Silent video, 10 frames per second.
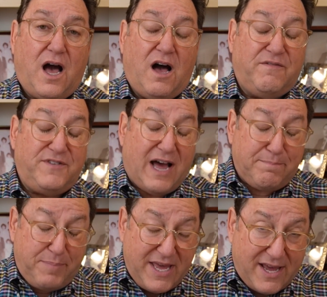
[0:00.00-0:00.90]
of
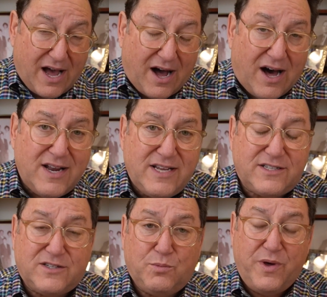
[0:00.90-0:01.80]
not being
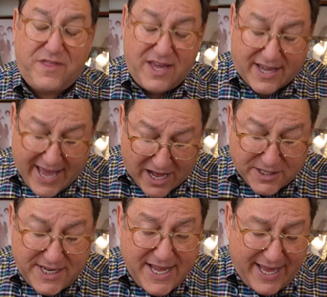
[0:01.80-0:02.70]
honest with the
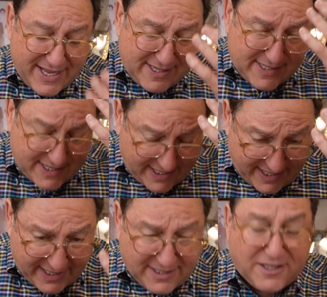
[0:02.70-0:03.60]
accounting is
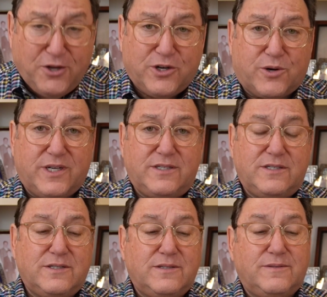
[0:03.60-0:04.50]
ludicrous.